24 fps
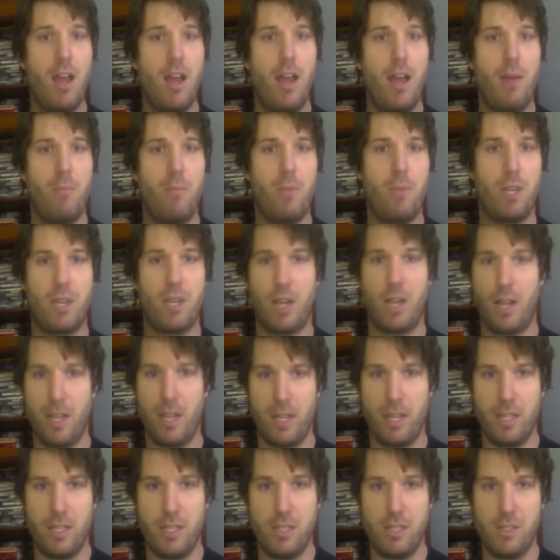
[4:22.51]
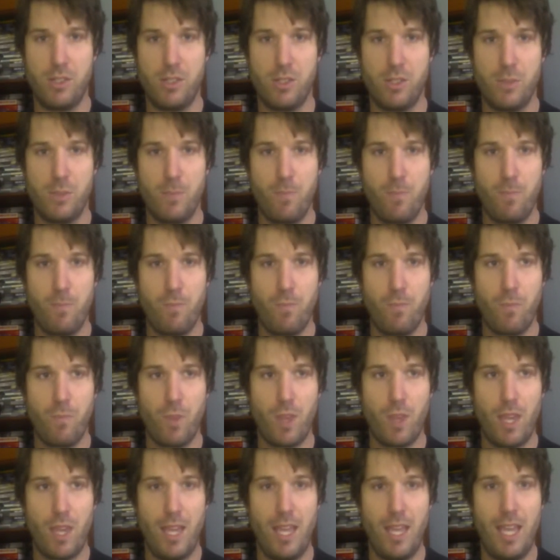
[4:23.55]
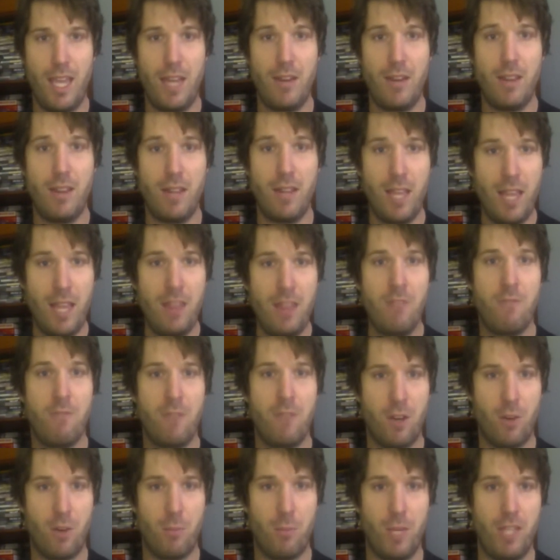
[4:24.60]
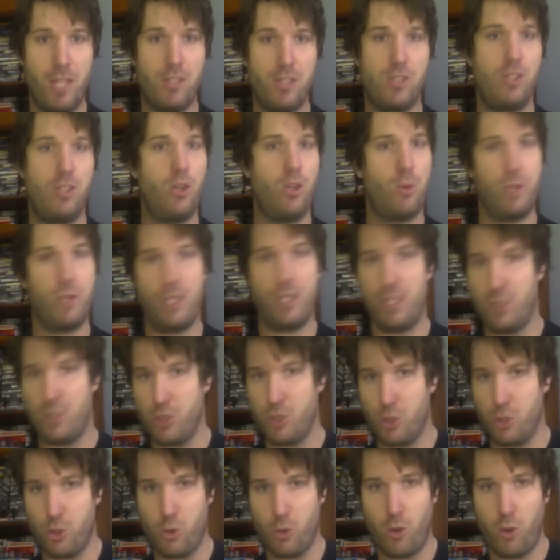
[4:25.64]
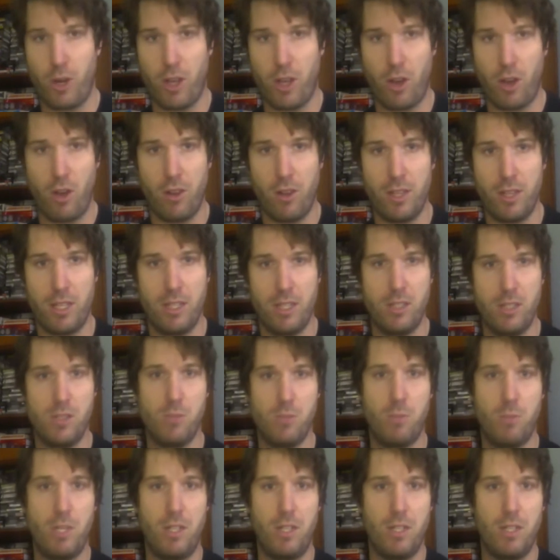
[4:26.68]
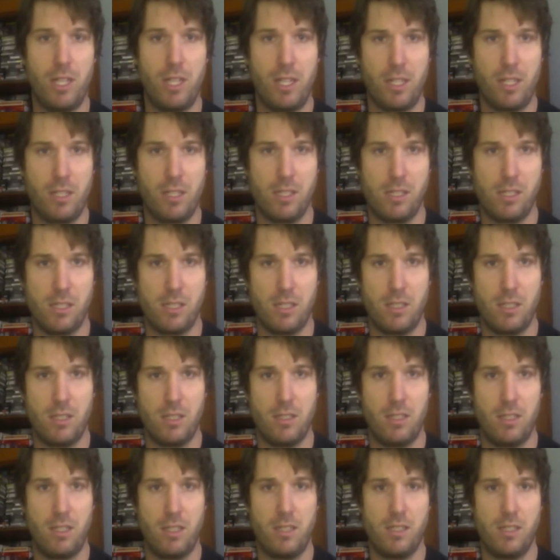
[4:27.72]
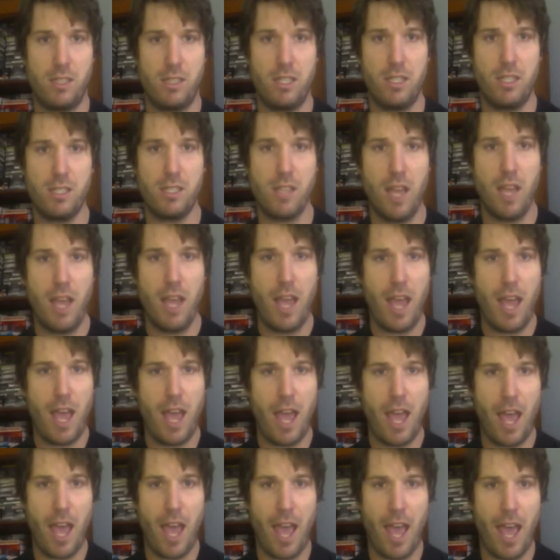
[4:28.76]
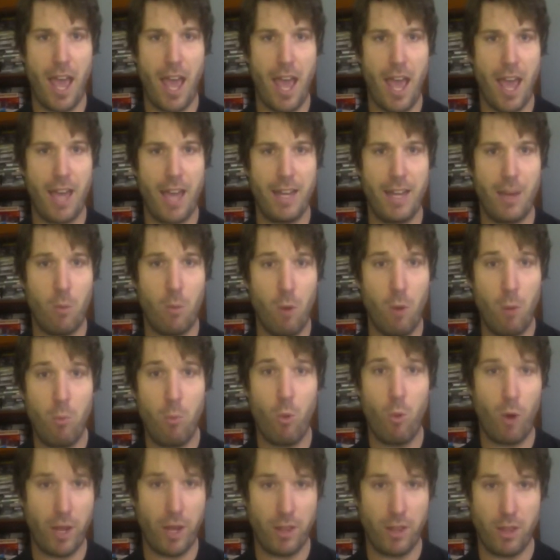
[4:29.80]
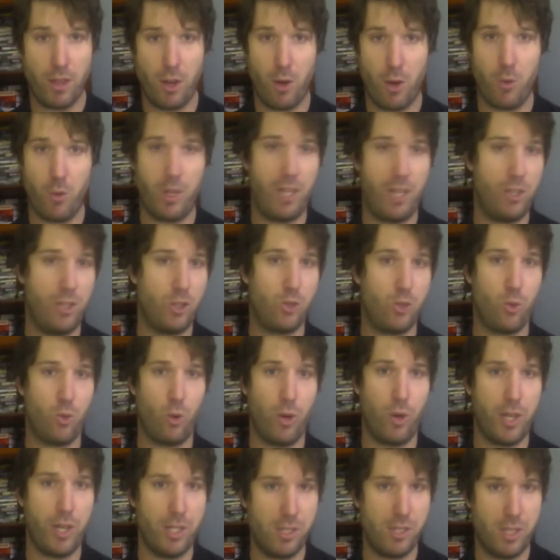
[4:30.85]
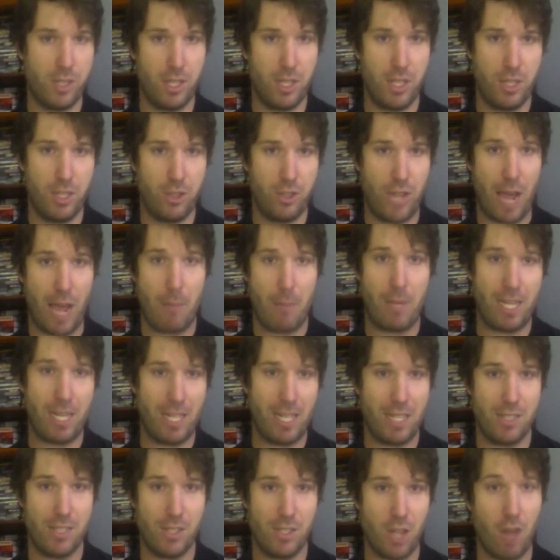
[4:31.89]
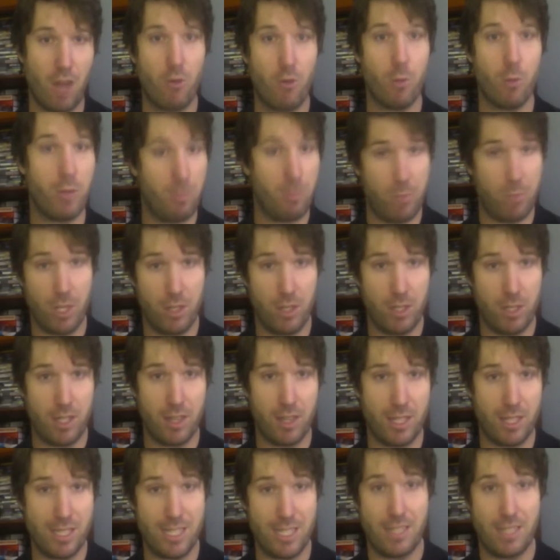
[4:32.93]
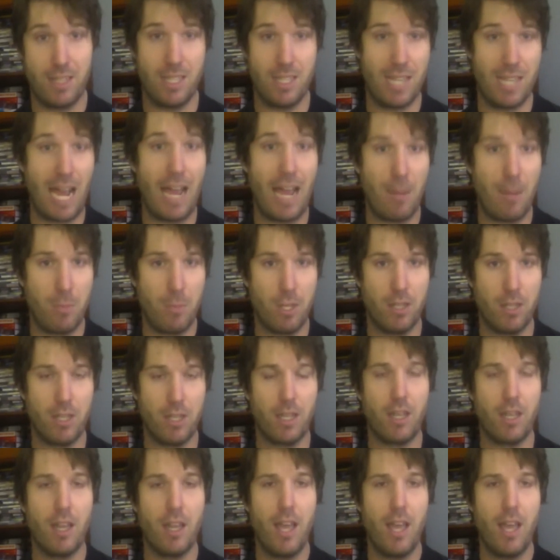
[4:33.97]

because in in the film he's you know he's destroying all these buildings and, and cities and at one point though he destroys the japanese government building the, the diet building